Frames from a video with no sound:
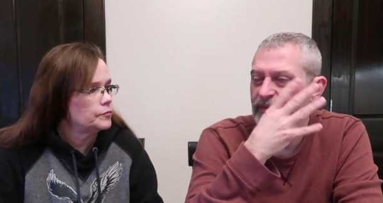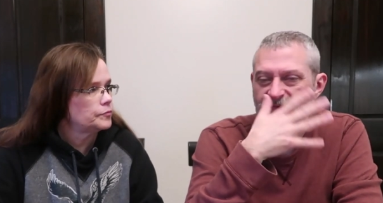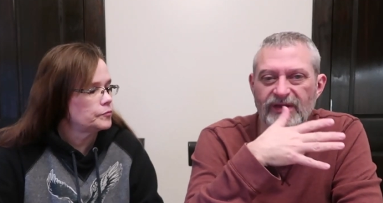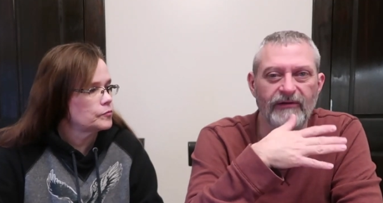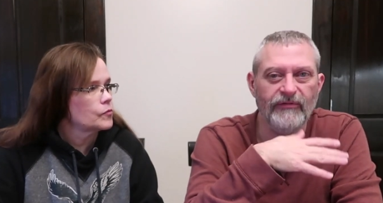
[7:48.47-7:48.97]
Speaker 1: let them
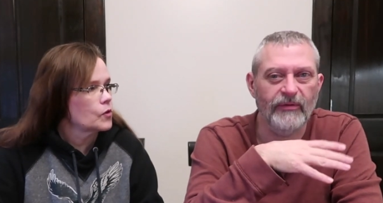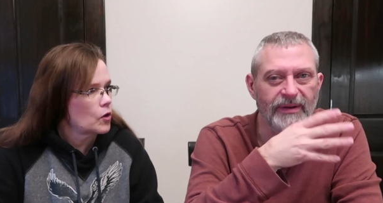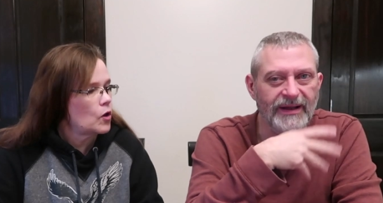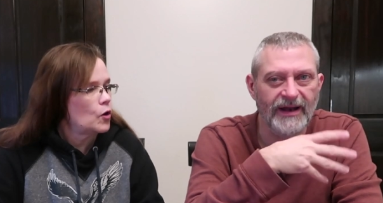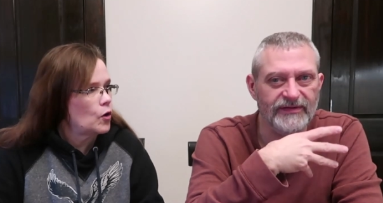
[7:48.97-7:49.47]
set for a
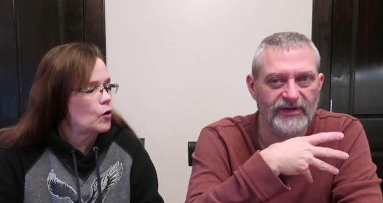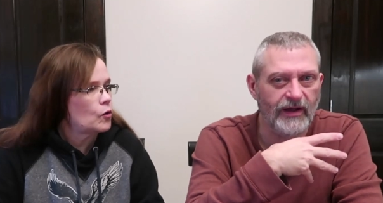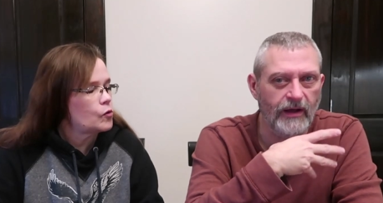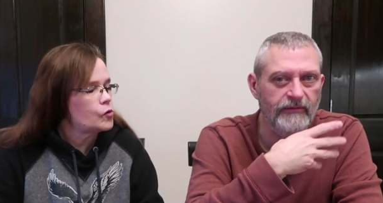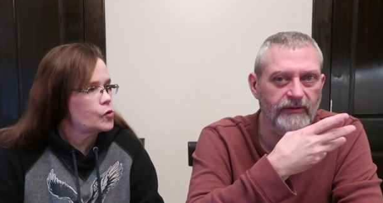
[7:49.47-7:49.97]
minute, kind of
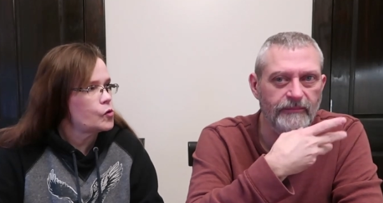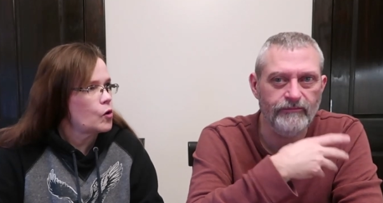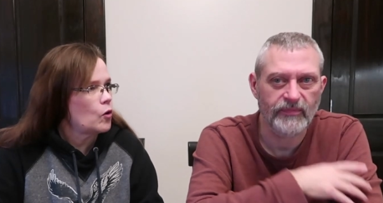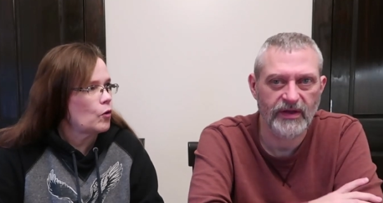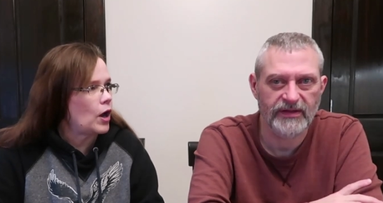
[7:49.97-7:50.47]
suck on
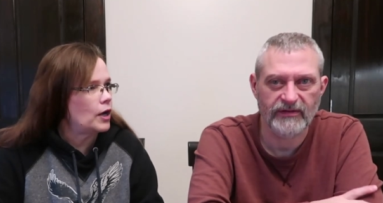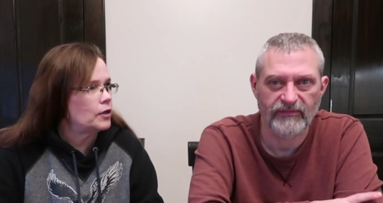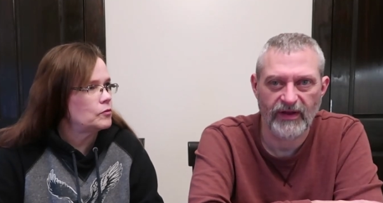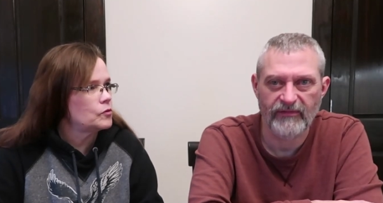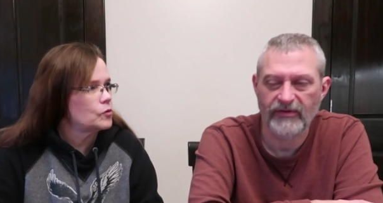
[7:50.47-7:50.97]
them to right.
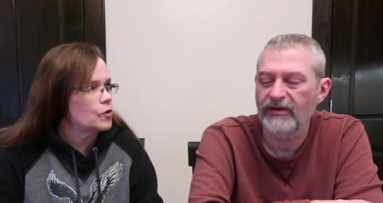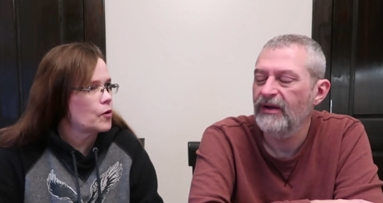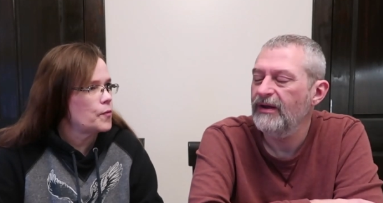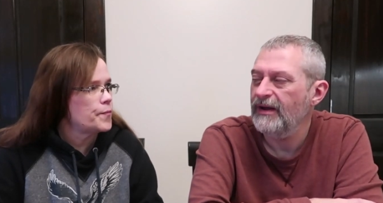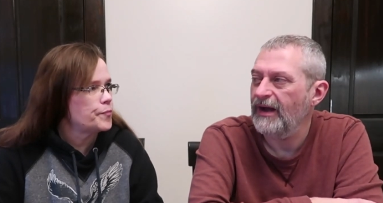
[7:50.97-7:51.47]
get the flavor
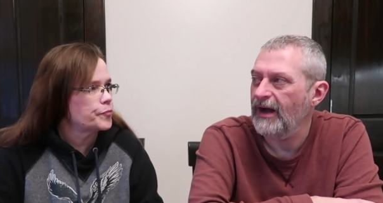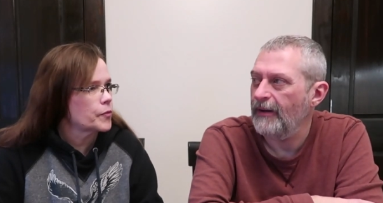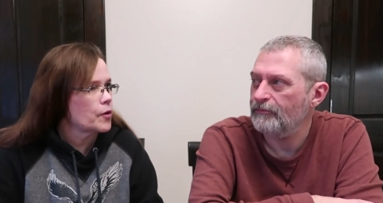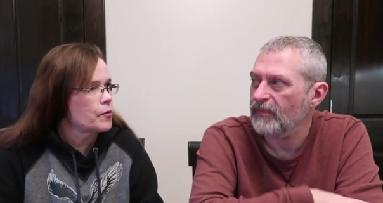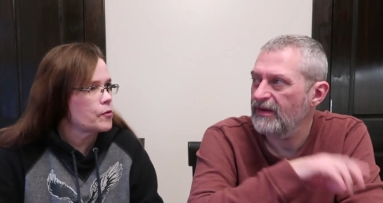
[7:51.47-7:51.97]

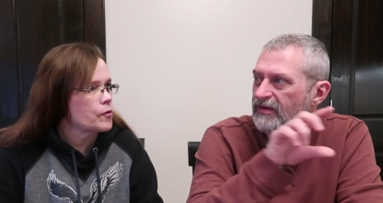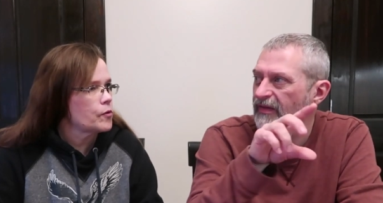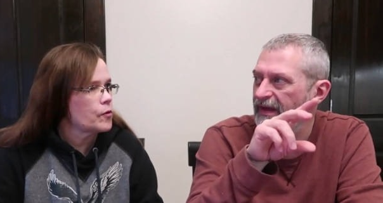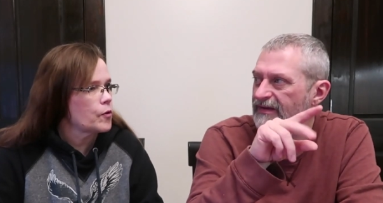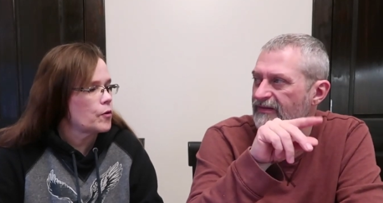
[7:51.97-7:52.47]
um, until
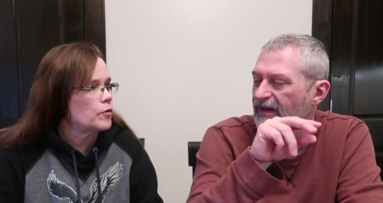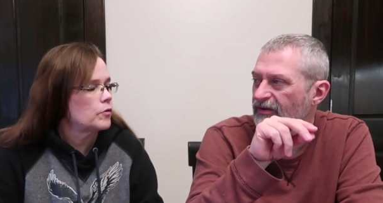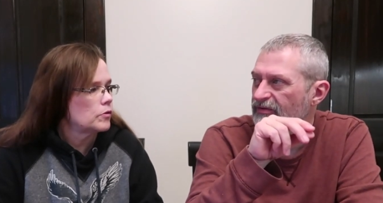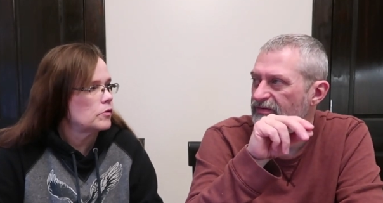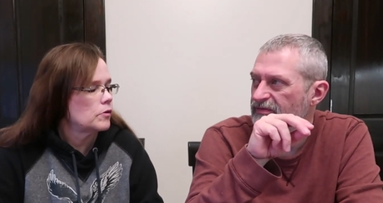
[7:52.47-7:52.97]
they get to that
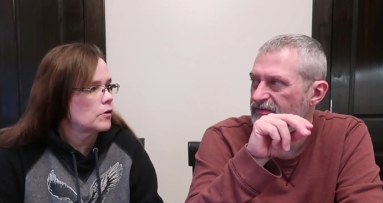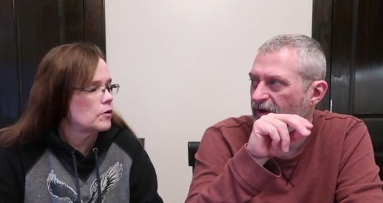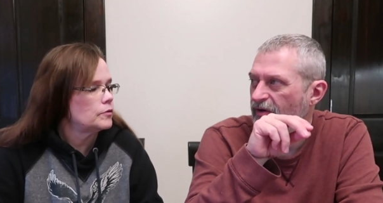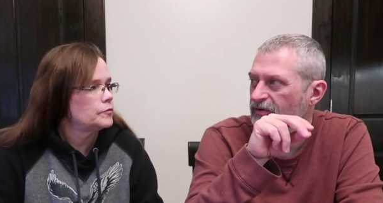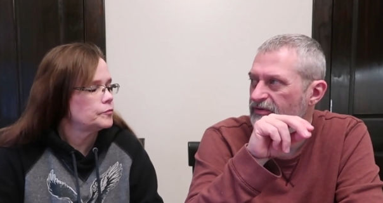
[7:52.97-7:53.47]
little
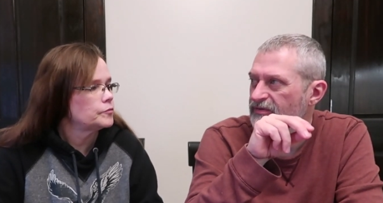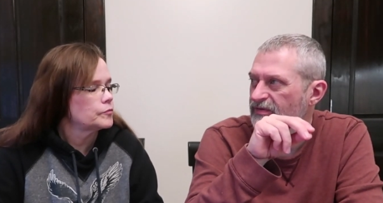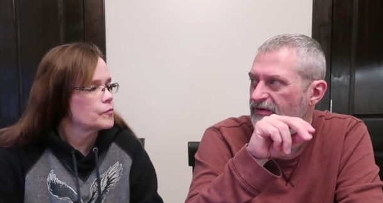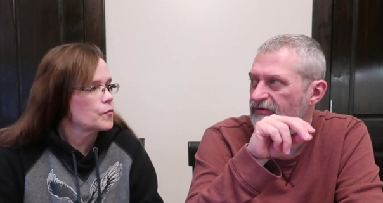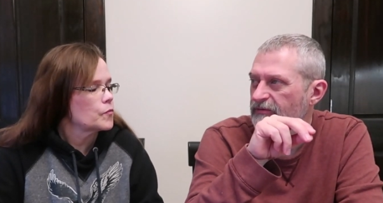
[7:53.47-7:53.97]
hard
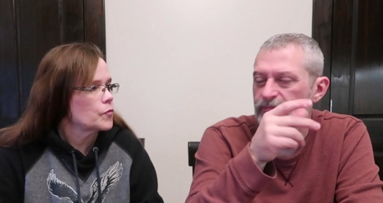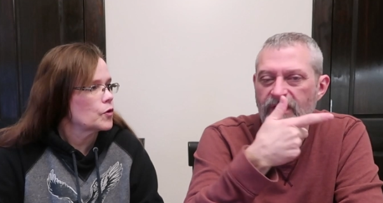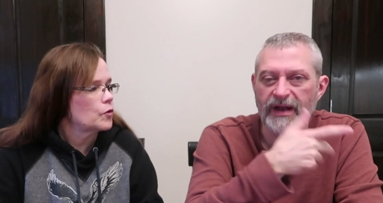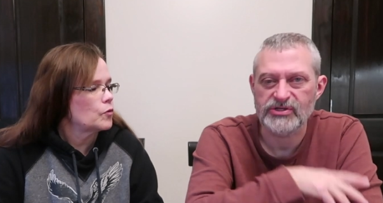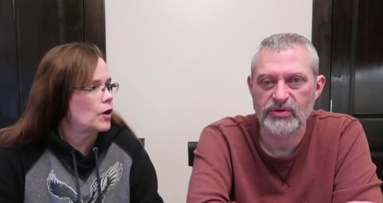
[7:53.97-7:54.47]
center.
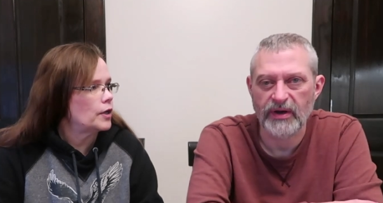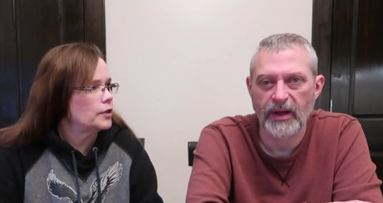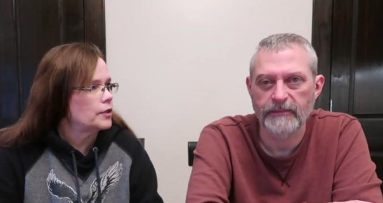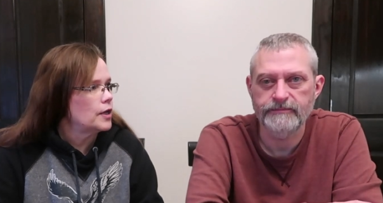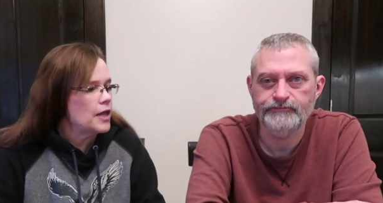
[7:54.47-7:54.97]

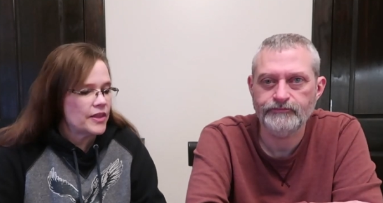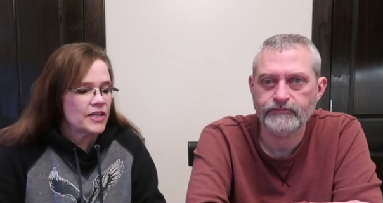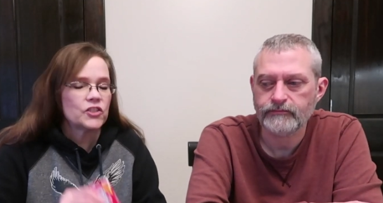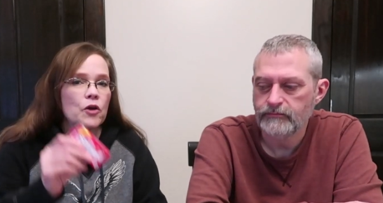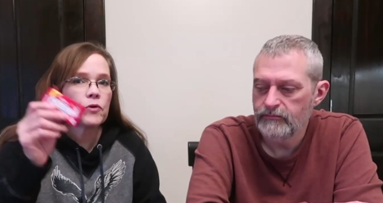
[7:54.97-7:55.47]
Speaker 2: right.
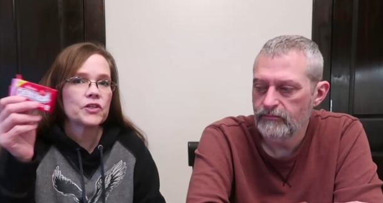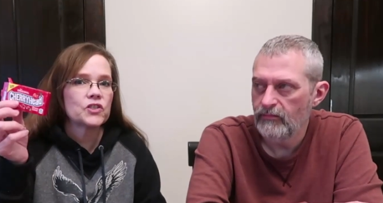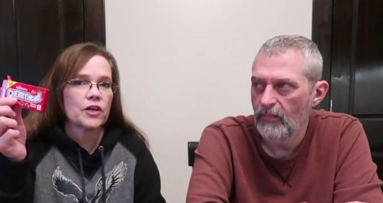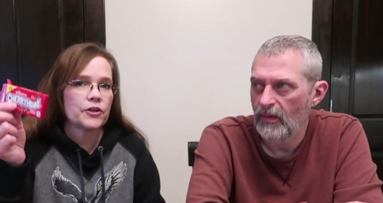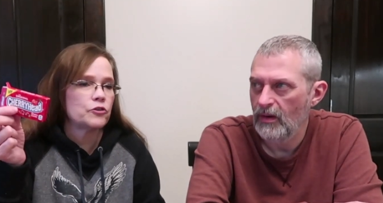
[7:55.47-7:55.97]
These don't get
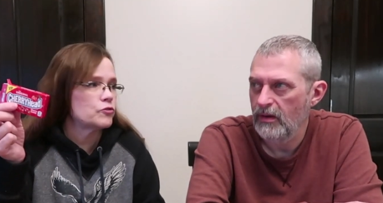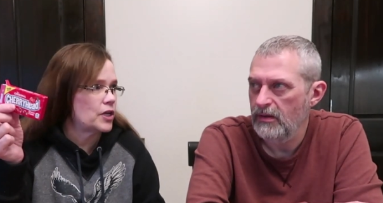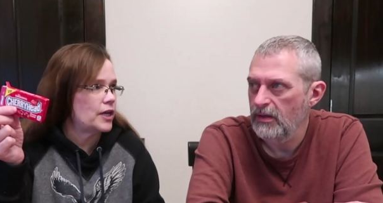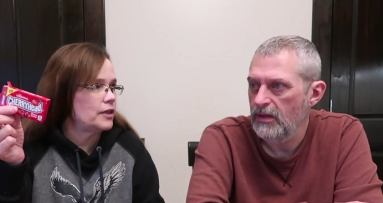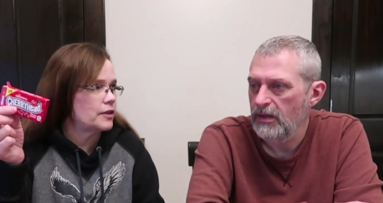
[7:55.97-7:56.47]
stuck in your
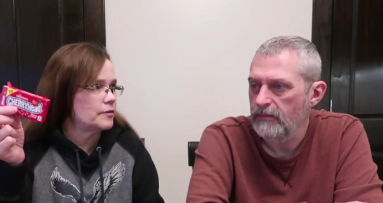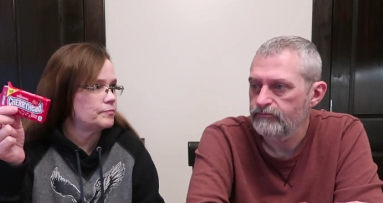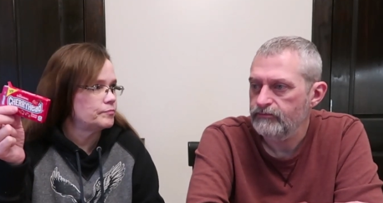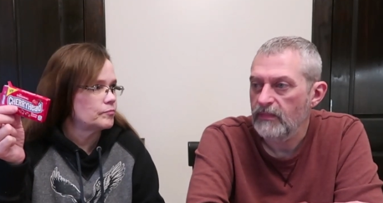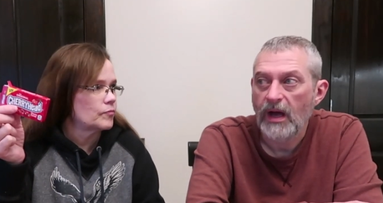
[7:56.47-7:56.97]
teeth.
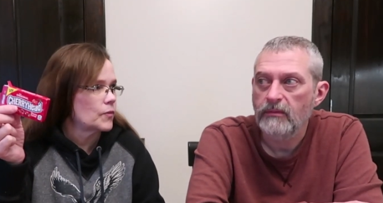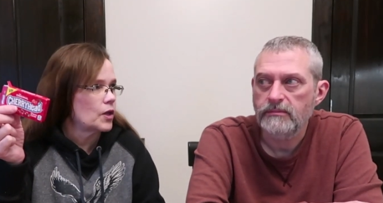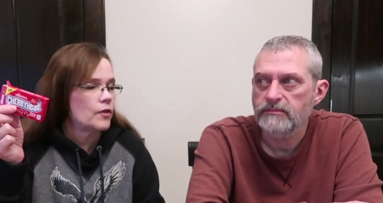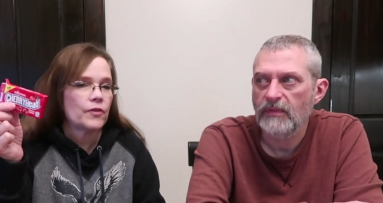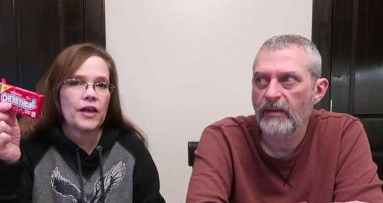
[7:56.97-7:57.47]

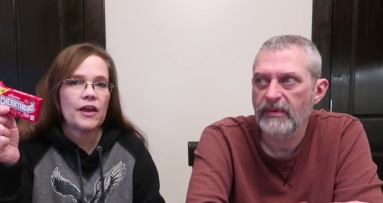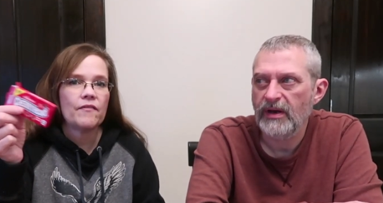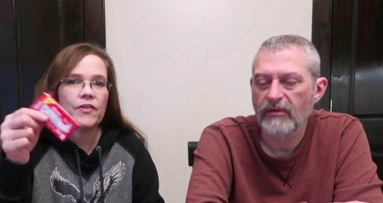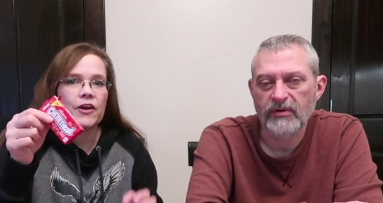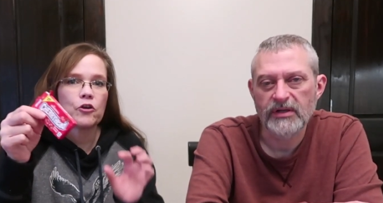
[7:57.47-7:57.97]
Speaker 1: No. no they
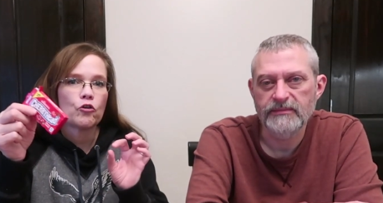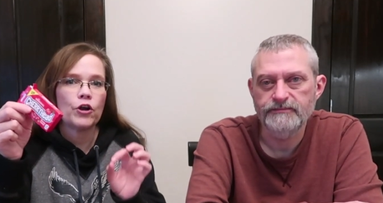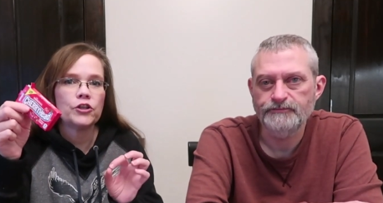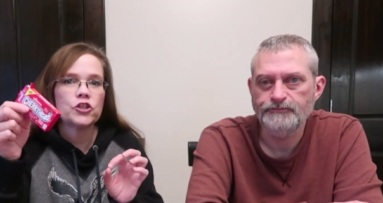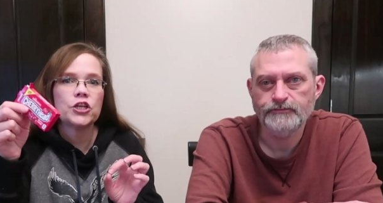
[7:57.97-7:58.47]
have that really.
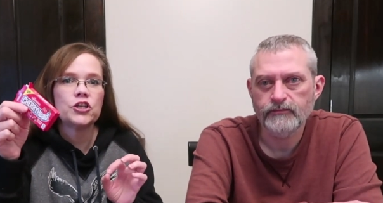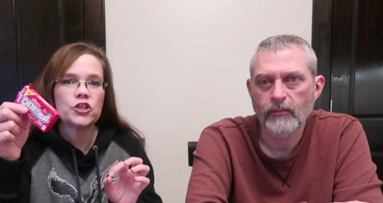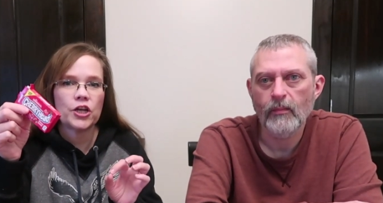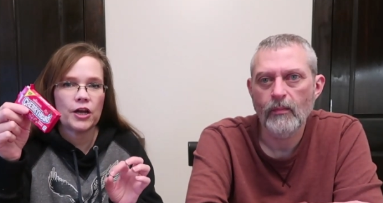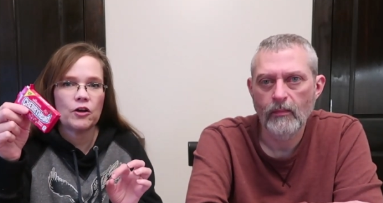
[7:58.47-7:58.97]
Speaker 2: crunchy
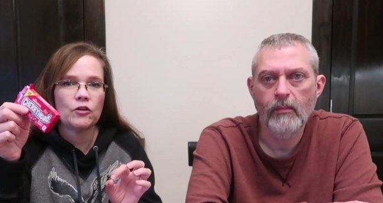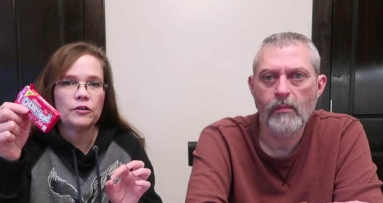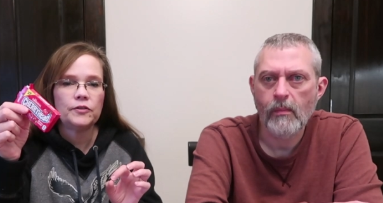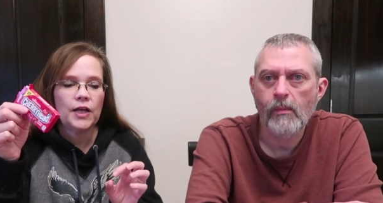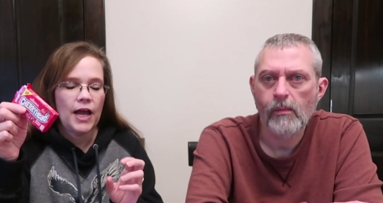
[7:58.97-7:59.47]
shell. Mm -hmm.